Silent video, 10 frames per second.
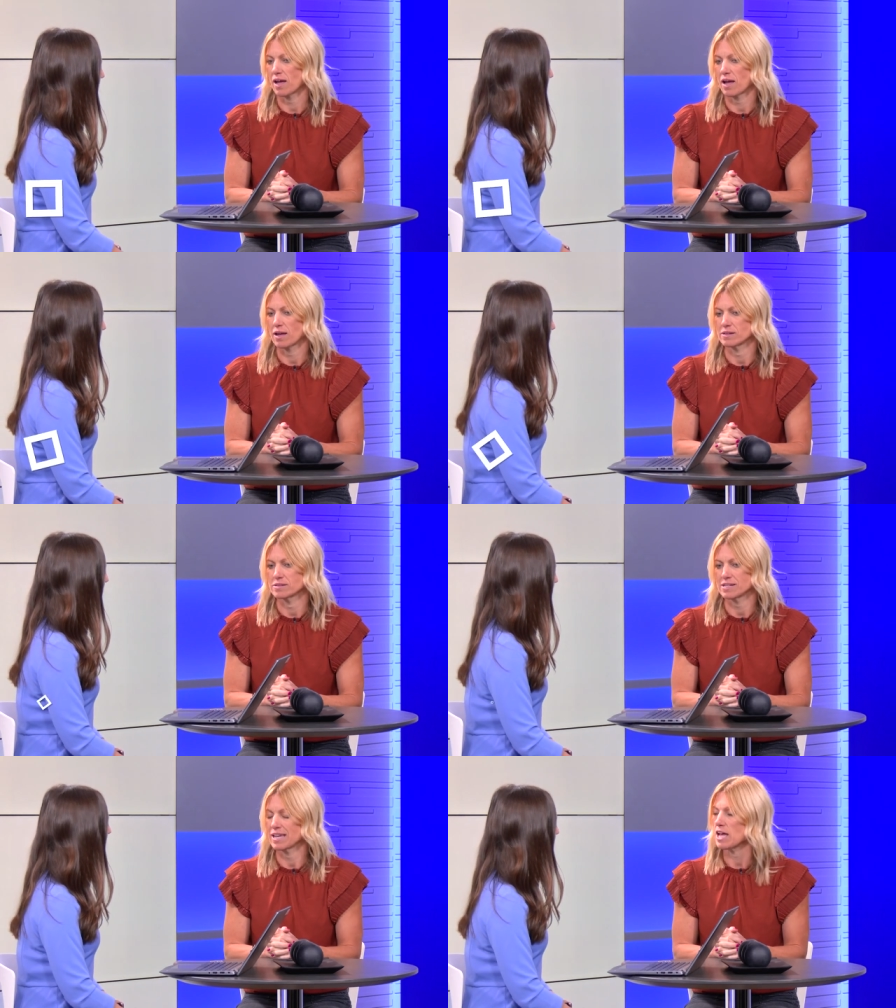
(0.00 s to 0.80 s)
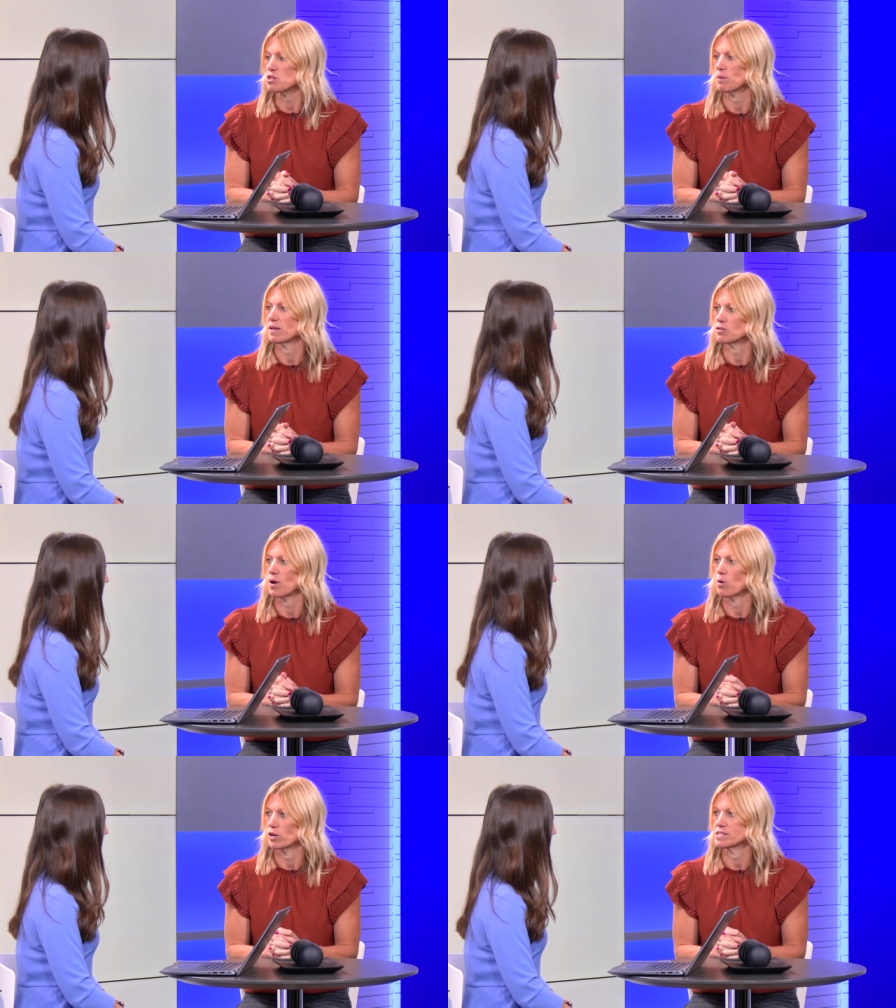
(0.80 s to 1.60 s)
and engagement
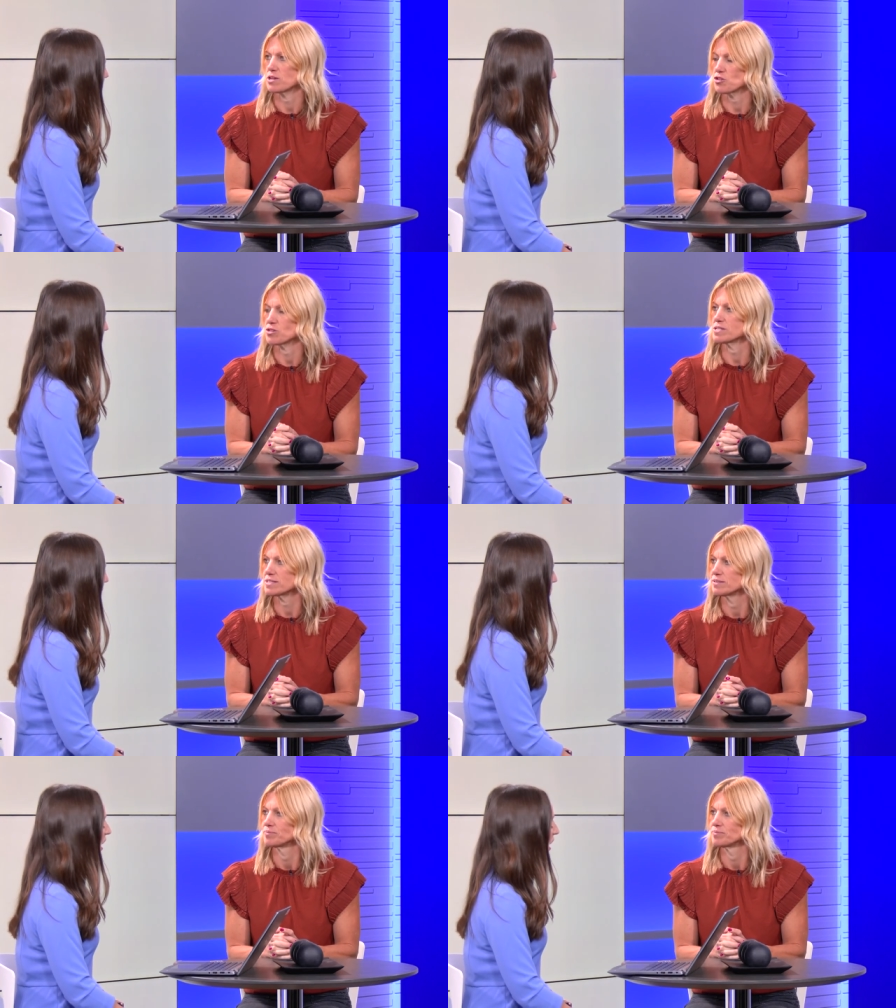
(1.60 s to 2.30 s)
throughout organizations. Well,